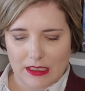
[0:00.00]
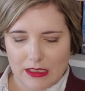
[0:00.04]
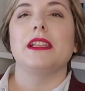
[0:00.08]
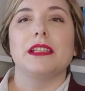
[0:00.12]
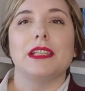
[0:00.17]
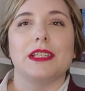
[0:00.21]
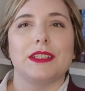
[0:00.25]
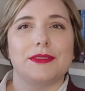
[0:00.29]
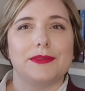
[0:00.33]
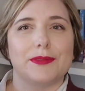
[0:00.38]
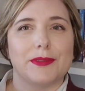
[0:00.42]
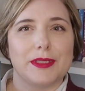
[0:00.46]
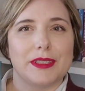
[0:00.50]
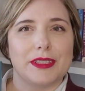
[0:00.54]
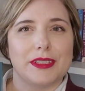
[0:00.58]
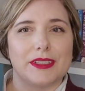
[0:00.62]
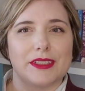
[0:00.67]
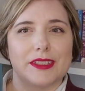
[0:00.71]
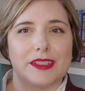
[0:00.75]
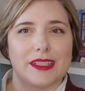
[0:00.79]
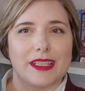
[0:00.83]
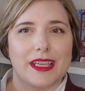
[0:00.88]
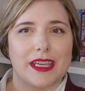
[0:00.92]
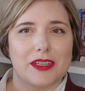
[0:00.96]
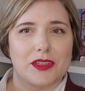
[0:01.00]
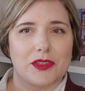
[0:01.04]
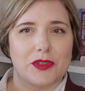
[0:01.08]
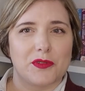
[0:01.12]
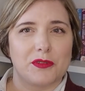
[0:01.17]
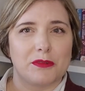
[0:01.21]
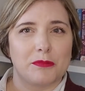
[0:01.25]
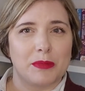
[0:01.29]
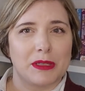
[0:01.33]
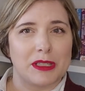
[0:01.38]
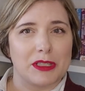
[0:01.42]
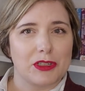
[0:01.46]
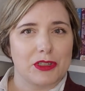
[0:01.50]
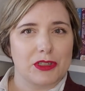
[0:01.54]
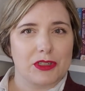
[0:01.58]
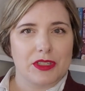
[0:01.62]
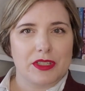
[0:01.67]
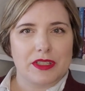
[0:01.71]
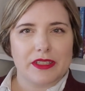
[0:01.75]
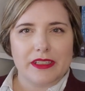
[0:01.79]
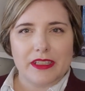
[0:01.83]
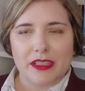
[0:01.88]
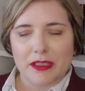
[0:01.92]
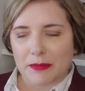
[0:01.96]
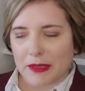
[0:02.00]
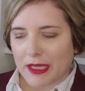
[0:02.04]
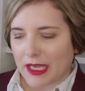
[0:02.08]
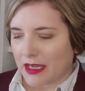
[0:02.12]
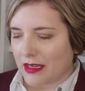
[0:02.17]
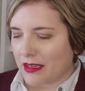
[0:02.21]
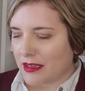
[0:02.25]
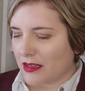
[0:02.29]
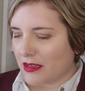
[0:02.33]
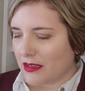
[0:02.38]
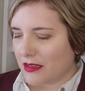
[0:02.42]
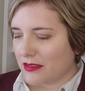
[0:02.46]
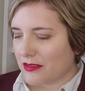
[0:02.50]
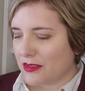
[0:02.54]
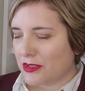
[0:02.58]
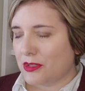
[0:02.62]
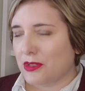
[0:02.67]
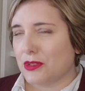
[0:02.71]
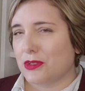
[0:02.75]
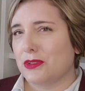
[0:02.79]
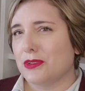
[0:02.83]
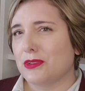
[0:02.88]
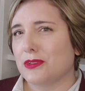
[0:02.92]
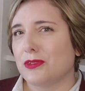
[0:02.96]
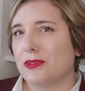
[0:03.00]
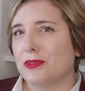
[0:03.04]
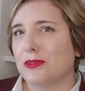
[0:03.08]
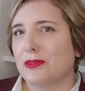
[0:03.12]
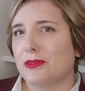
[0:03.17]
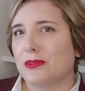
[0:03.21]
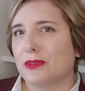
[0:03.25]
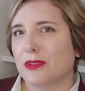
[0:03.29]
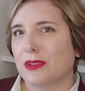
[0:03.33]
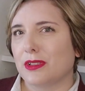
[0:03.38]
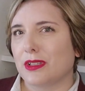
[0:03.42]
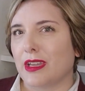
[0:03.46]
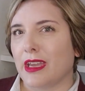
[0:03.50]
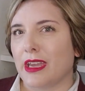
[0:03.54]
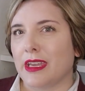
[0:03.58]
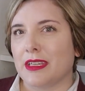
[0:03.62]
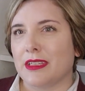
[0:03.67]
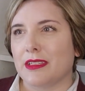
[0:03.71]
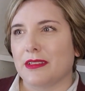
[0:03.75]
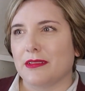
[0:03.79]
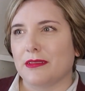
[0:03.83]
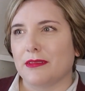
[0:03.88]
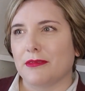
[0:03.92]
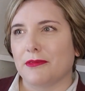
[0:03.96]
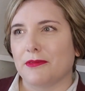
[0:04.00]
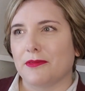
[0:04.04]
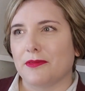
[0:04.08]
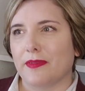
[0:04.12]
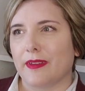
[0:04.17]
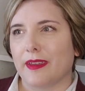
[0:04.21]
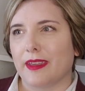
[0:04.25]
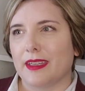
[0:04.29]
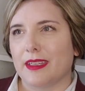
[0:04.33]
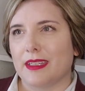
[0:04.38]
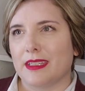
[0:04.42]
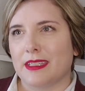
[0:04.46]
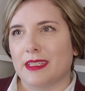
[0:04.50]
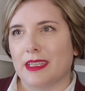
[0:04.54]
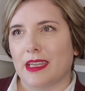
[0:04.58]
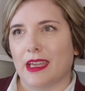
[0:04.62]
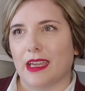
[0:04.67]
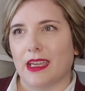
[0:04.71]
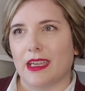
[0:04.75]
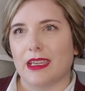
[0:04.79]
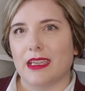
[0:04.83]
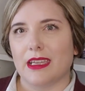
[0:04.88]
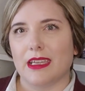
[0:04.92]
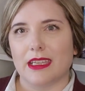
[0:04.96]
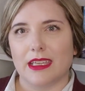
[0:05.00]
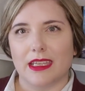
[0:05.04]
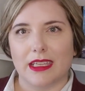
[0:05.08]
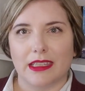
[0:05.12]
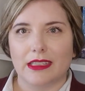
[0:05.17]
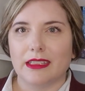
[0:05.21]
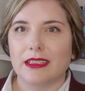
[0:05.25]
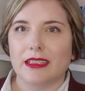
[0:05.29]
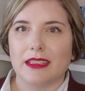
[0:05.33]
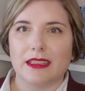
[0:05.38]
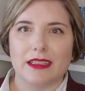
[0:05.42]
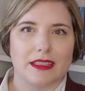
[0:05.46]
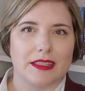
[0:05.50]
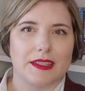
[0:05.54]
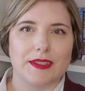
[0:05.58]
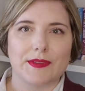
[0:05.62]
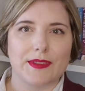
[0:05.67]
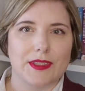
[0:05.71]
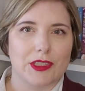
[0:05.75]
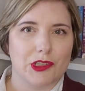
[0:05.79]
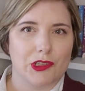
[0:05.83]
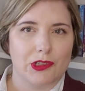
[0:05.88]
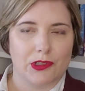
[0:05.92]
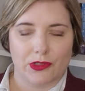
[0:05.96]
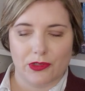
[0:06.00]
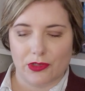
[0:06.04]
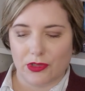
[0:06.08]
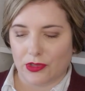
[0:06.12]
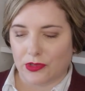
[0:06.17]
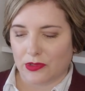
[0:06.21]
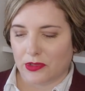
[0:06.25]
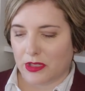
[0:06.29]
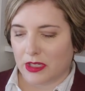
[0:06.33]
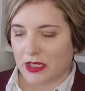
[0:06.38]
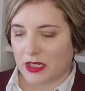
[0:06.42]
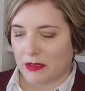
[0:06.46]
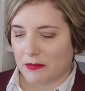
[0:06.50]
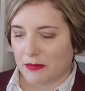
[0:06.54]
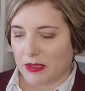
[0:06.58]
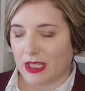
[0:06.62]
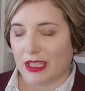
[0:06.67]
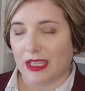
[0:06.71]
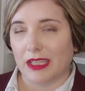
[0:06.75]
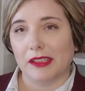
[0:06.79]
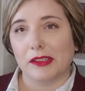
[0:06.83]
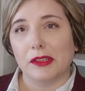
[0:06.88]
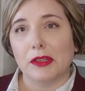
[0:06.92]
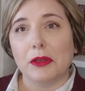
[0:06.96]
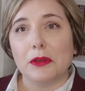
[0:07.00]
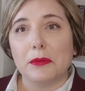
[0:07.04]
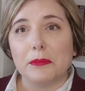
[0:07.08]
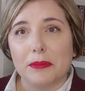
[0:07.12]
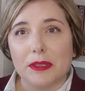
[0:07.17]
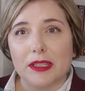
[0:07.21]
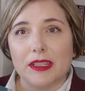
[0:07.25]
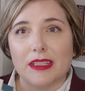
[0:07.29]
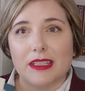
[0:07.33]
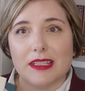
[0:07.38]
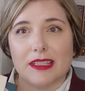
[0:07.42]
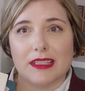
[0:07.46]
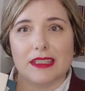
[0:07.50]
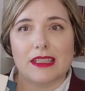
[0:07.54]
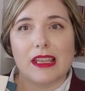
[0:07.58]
I love when there's actual pictures in the back to kind of tie in this fictional story and be like, nope, but this